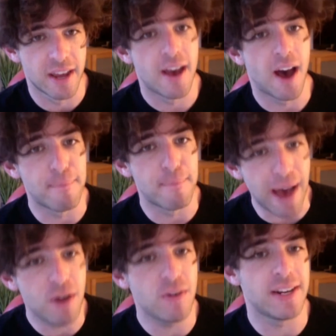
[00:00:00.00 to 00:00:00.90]

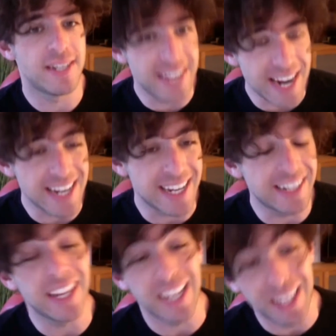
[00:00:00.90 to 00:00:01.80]
about
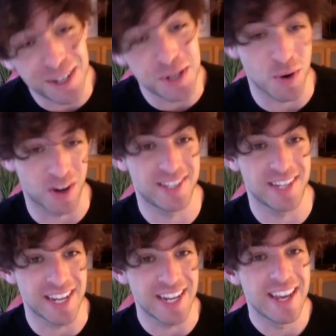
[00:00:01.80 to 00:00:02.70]
dating in New York
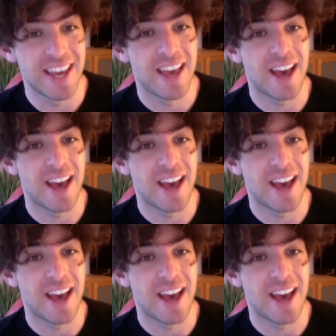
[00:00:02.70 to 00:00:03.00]
City.